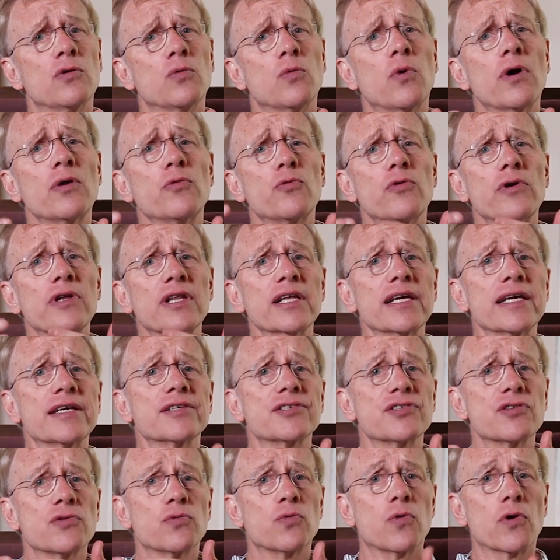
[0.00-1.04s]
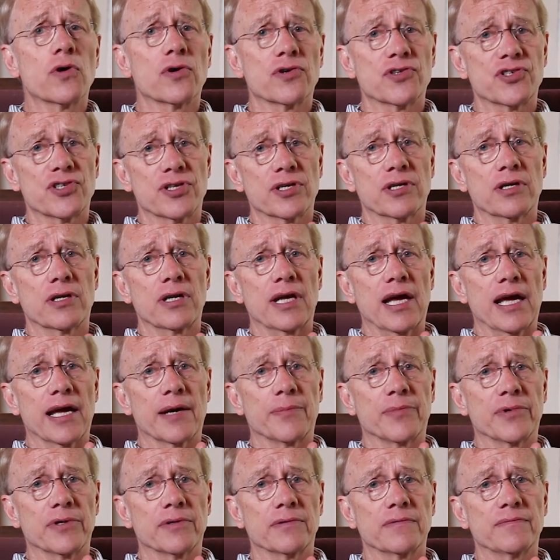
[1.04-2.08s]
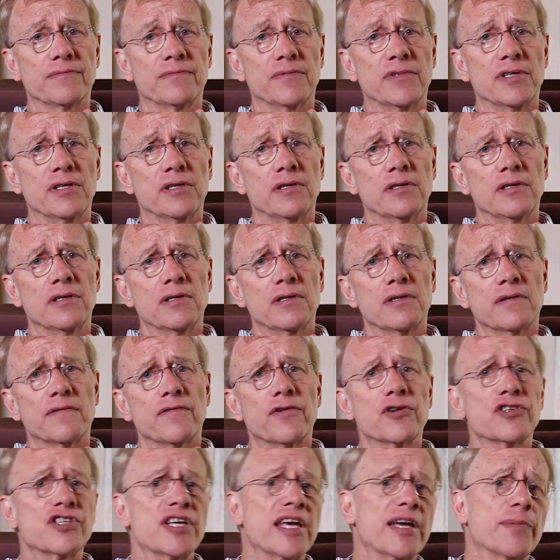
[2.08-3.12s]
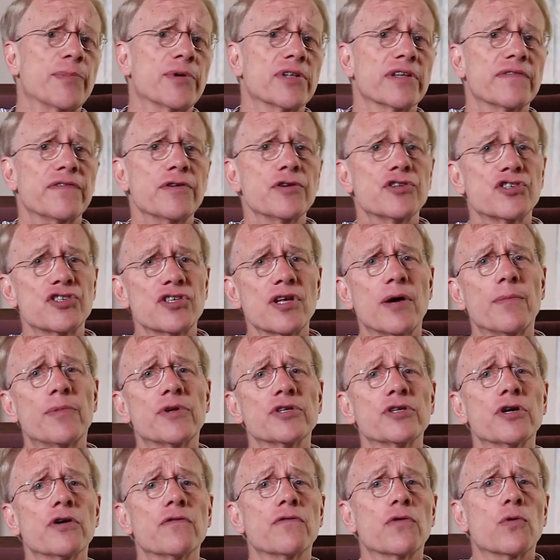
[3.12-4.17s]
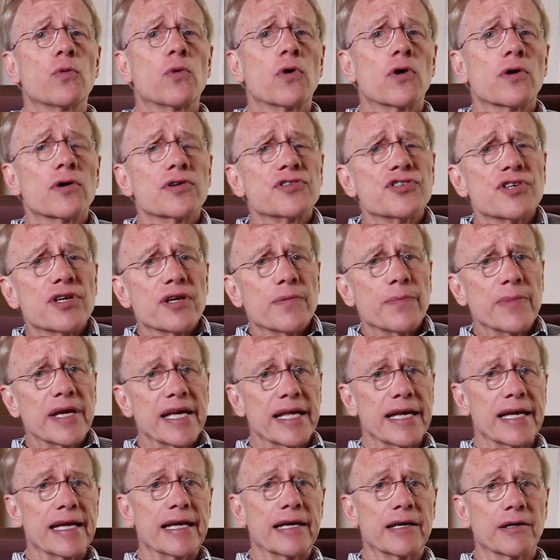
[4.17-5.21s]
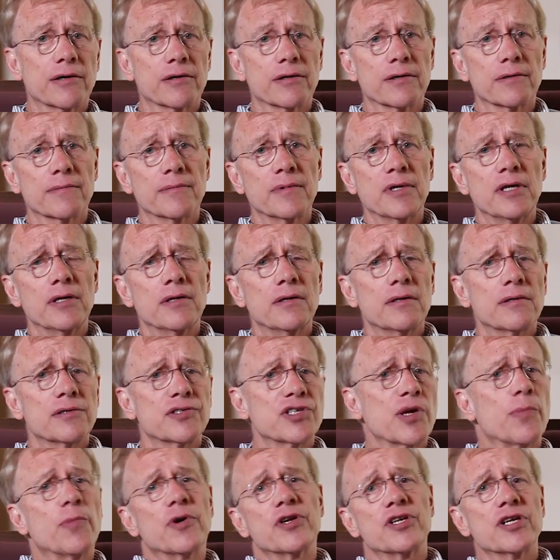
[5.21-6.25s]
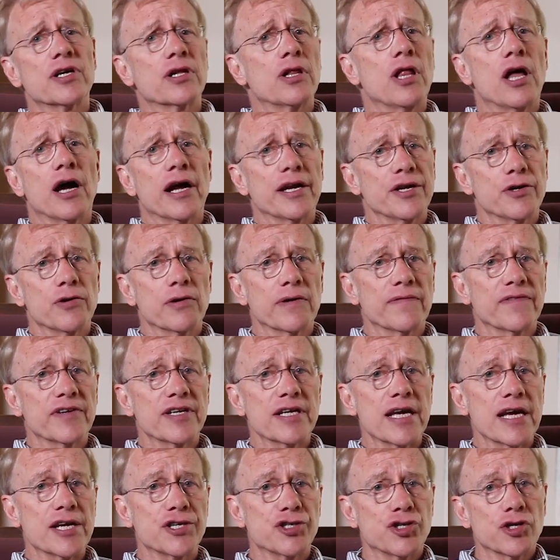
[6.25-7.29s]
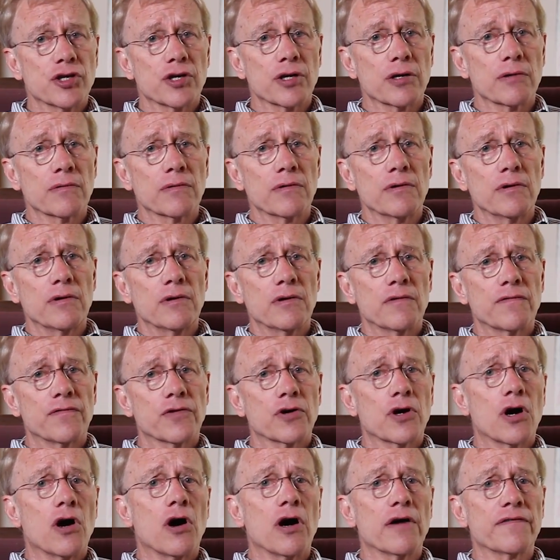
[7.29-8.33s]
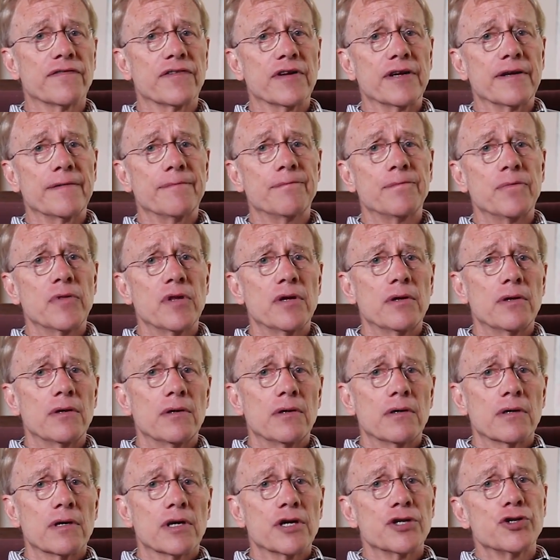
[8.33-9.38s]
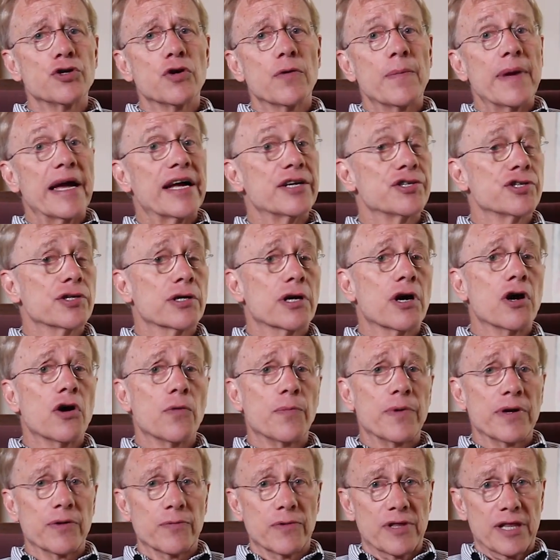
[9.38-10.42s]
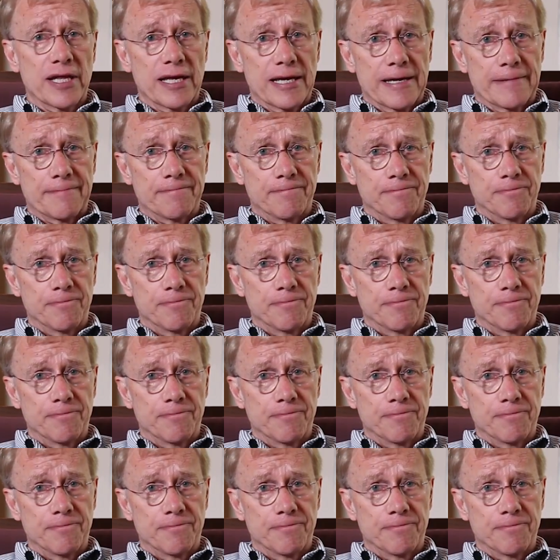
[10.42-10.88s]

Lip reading: what really is the worst that could happen? For example, if you stumbled over words in a meeting or someone declined your invitation for coffee, could you imagine coping with that?